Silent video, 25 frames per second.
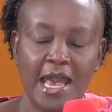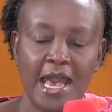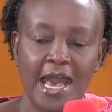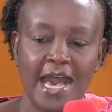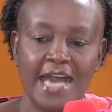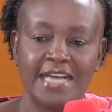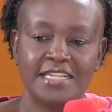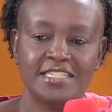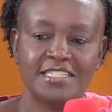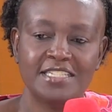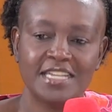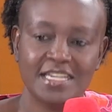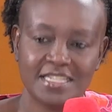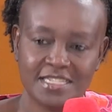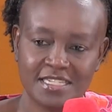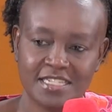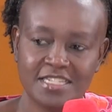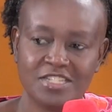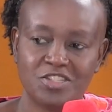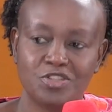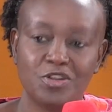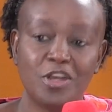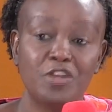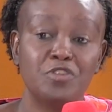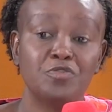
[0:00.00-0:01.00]
and just
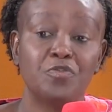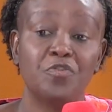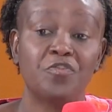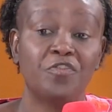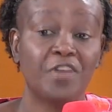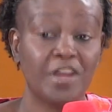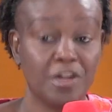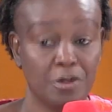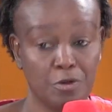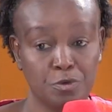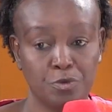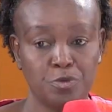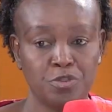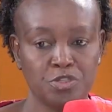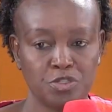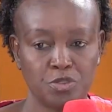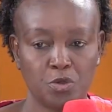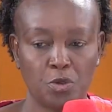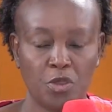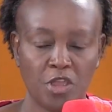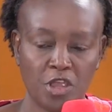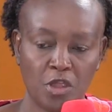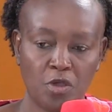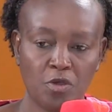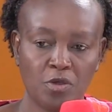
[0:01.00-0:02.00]
try to find out what's
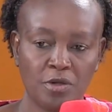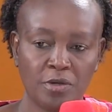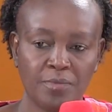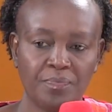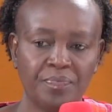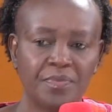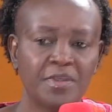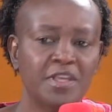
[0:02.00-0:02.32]
going on.